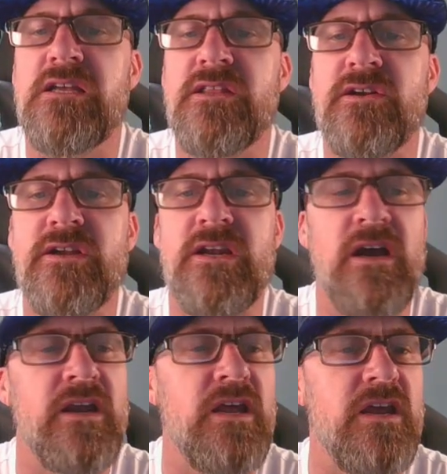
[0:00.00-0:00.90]

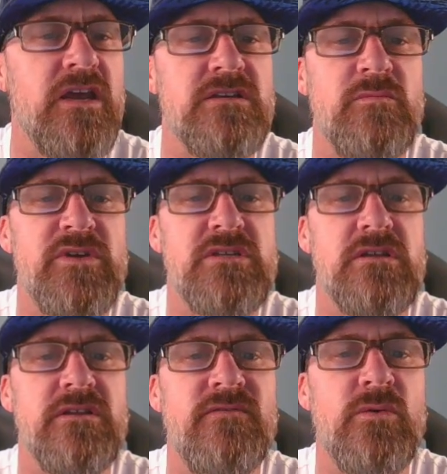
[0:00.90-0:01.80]
$39.88. So
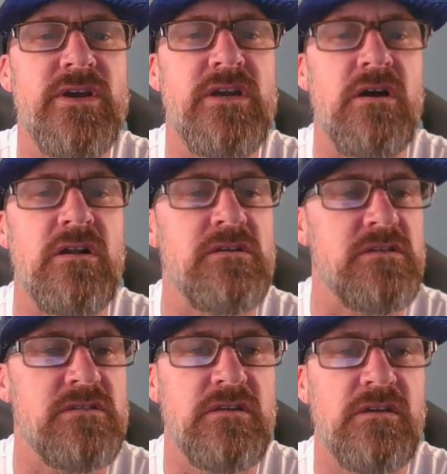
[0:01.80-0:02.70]
basically $40.